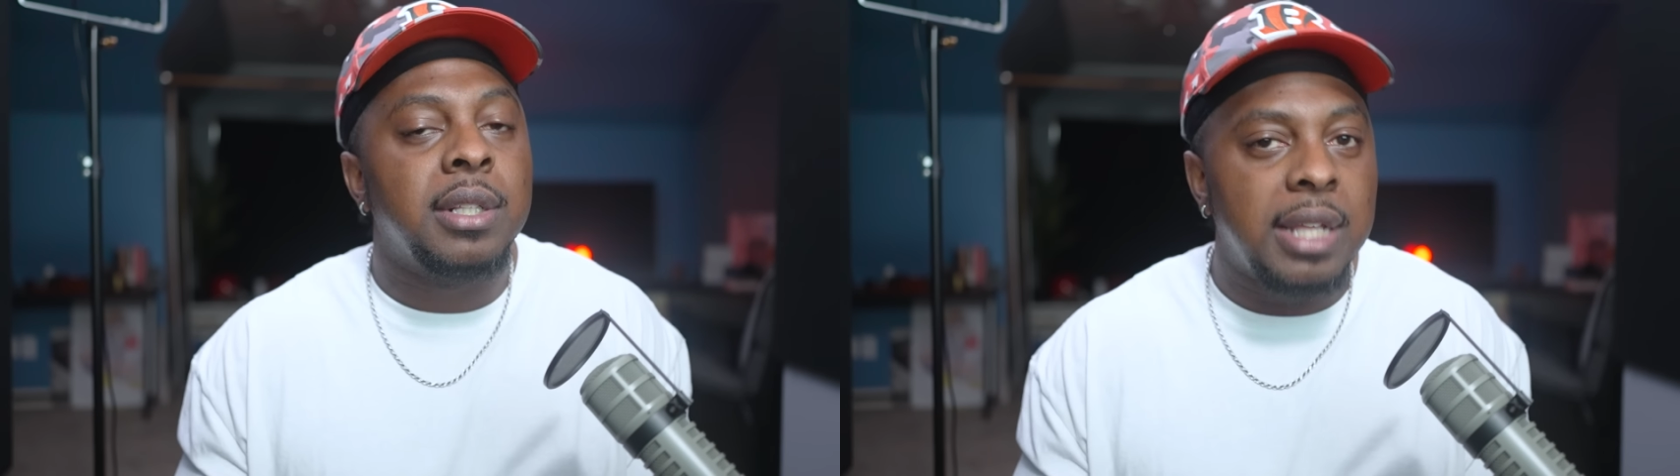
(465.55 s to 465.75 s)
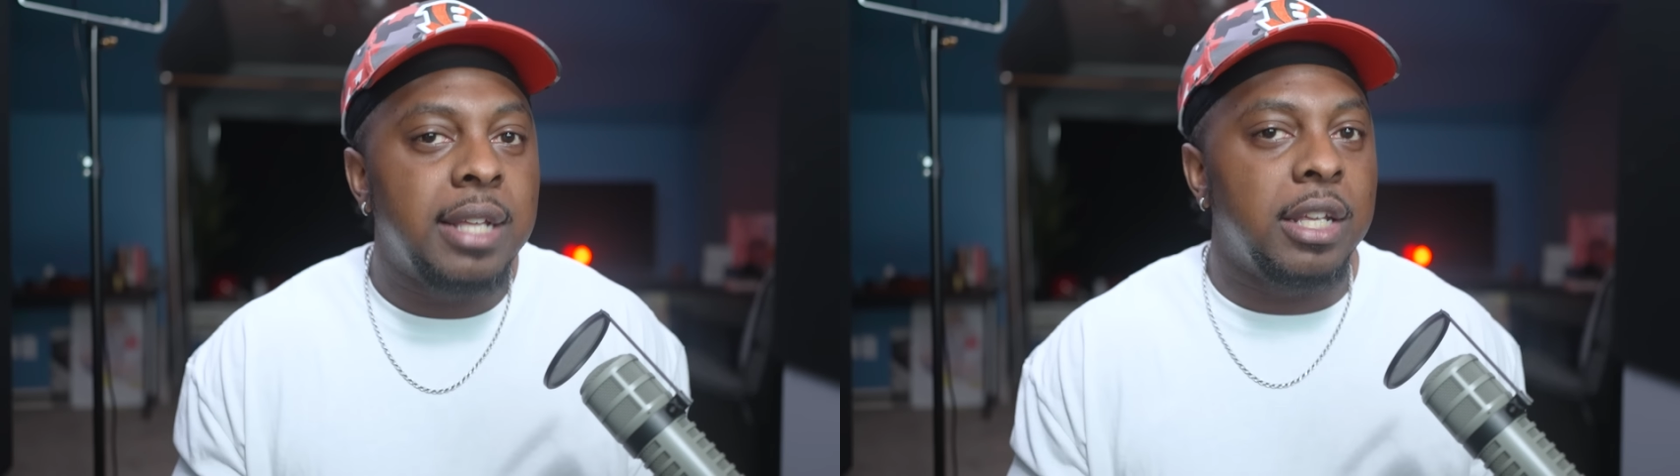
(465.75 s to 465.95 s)

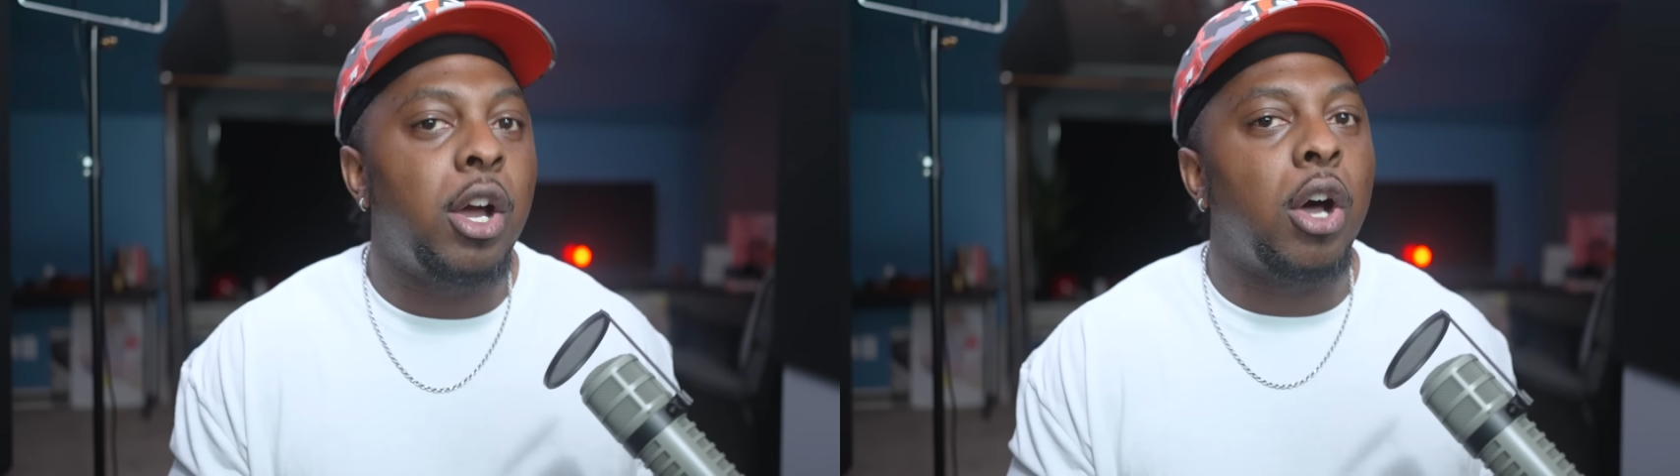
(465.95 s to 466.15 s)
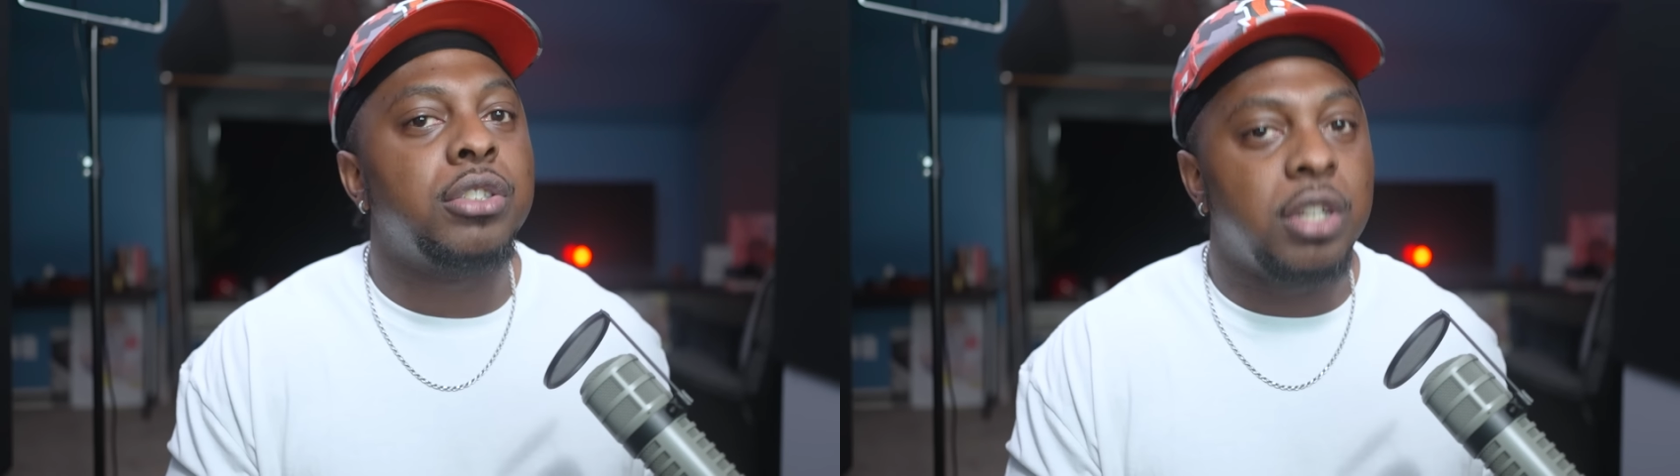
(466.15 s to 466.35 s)
than the
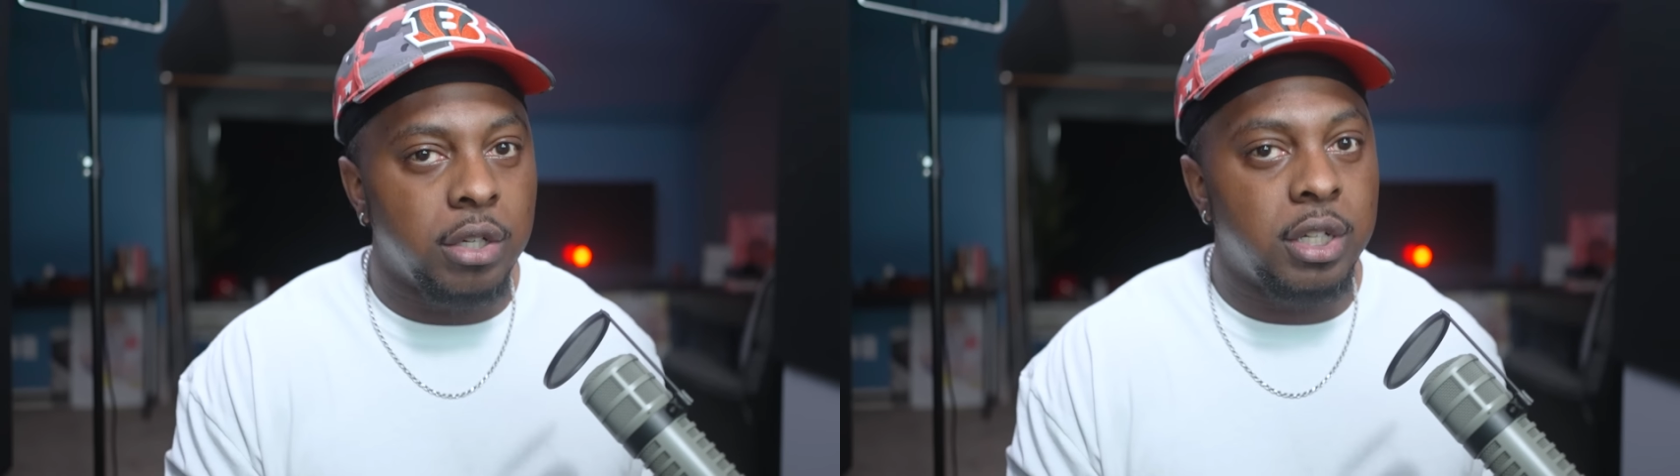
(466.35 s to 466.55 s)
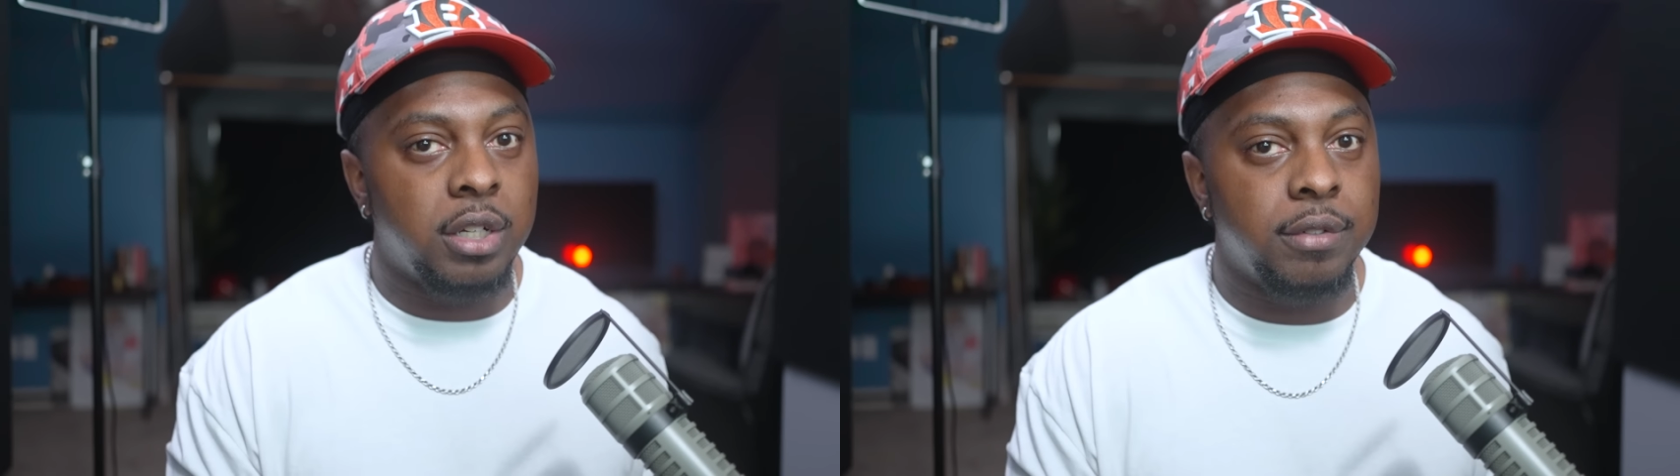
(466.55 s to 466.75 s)

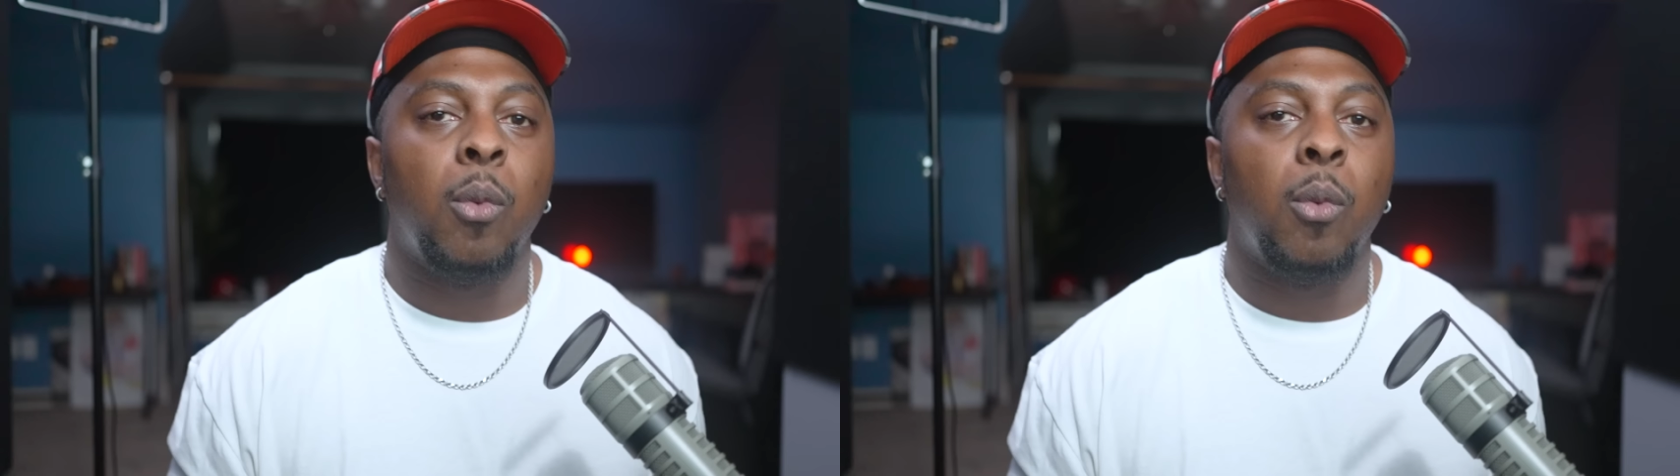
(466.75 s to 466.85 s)
alternative.